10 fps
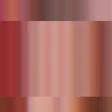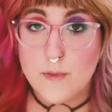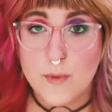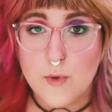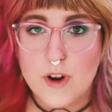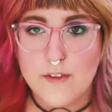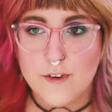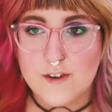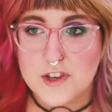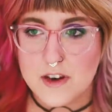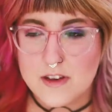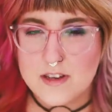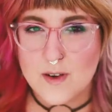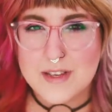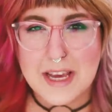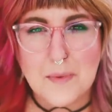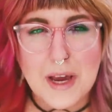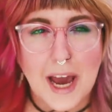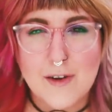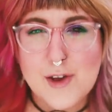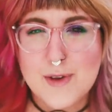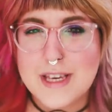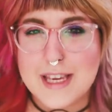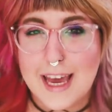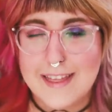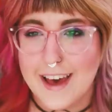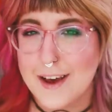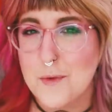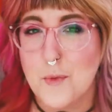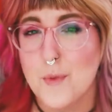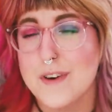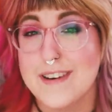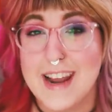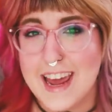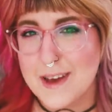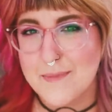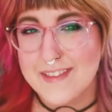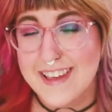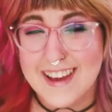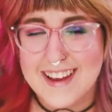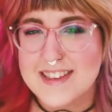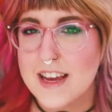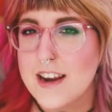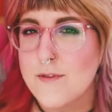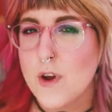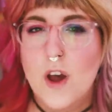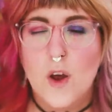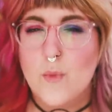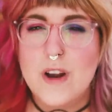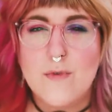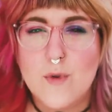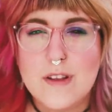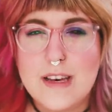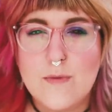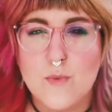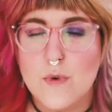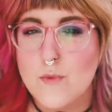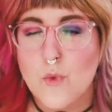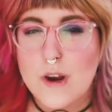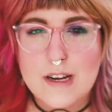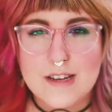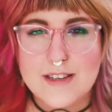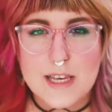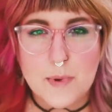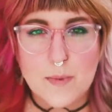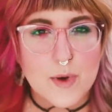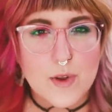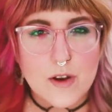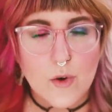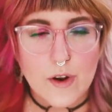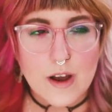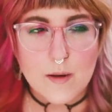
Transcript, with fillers: I remember when I first saw this, I was like, wait, how do you say that name? Like, cause I never, we never really were into Sleeping Beauty growing